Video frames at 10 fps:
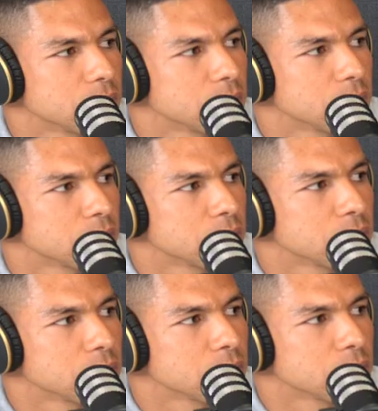
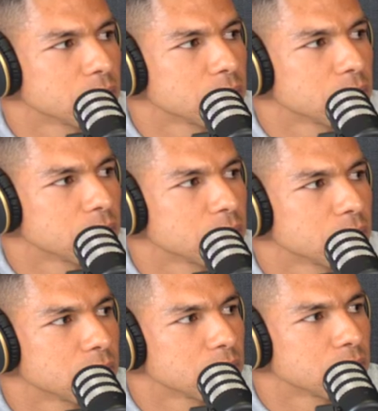
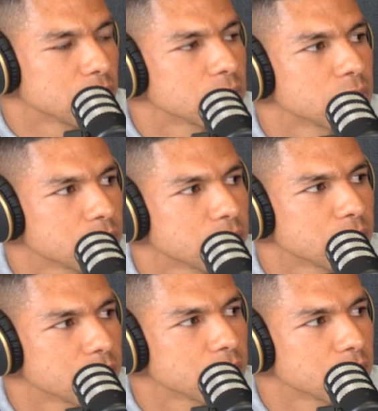
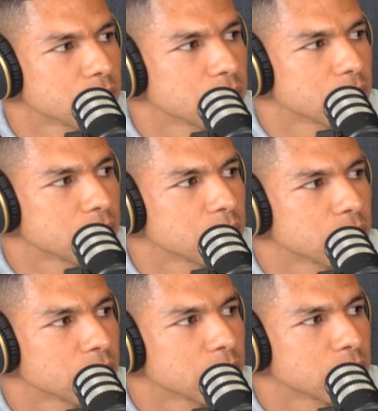The person shown says nothing.